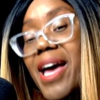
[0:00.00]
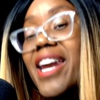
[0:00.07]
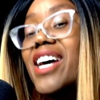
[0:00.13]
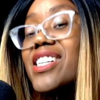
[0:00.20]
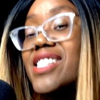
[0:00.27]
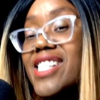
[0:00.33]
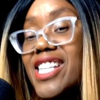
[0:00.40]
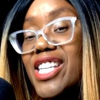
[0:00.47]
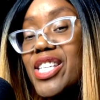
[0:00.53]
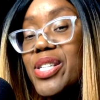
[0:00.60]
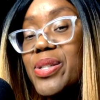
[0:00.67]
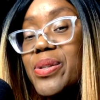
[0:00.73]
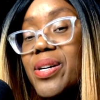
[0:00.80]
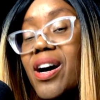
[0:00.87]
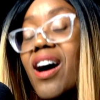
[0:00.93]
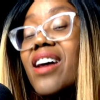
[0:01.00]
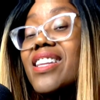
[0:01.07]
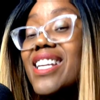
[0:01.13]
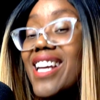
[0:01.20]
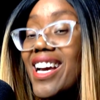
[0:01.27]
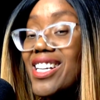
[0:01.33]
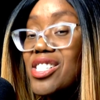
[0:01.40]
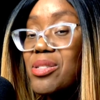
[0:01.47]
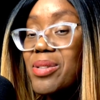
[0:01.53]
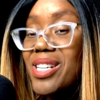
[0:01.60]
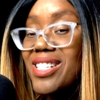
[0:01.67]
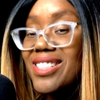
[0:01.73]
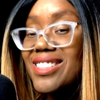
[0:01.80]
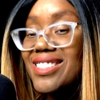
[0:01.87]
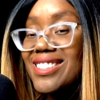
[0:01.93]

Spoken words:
and I'll see you on the next one.